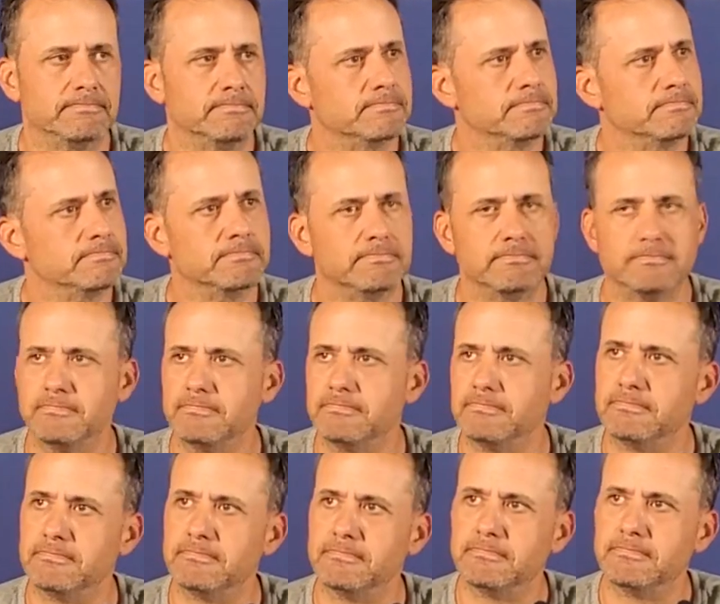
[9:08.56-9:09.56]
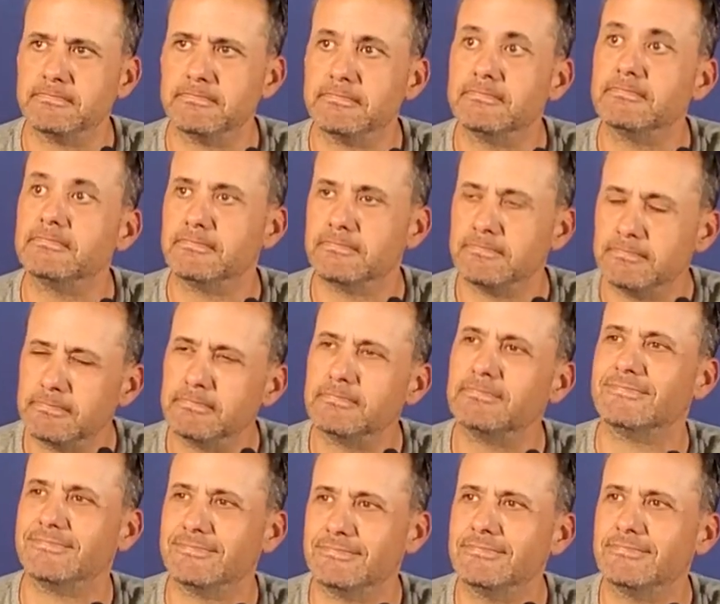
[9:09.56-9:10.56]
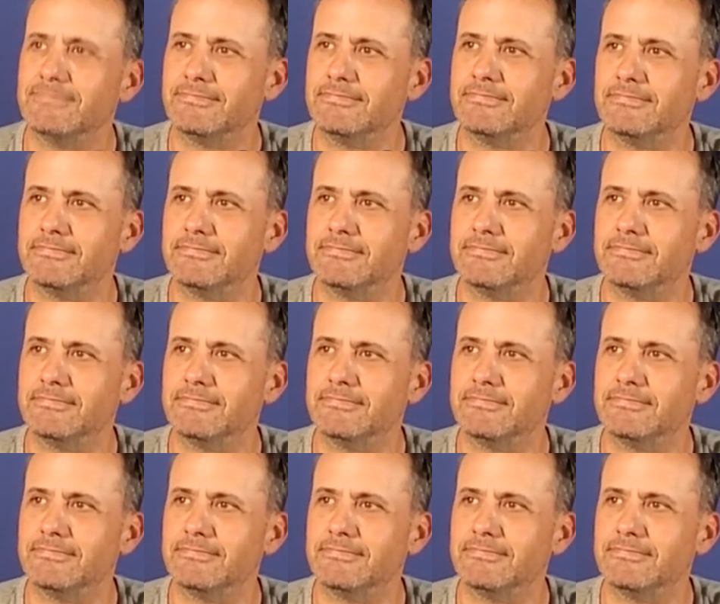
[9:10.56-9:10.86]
Dalton Johnson had a blocked punt.